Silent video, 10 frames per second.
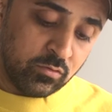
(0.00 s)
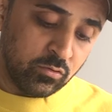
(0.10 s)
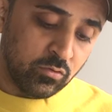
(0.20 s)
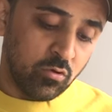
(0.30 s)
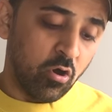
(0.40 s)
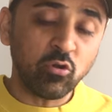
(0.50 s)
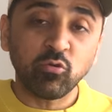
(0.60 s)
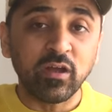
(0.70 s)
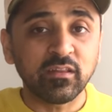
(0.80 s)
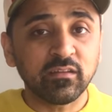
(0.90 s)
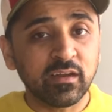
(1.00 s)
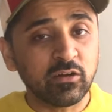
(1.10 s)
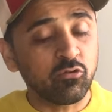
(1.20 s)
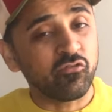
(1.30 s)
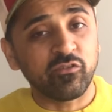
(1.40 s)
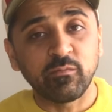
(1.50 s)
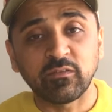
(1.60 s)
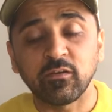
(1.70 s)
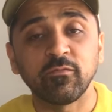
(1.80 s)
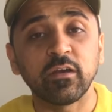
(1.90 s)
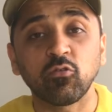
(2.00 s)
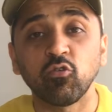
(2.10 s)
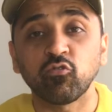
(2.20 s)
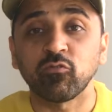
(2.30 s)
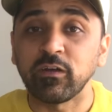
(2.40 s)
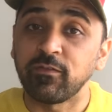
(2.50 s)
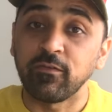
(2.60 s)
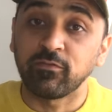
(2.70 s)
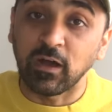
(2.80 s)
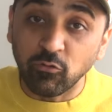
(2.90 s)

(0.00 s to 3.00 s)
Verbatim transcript: so altogether that costed me somewhere close to twenty-five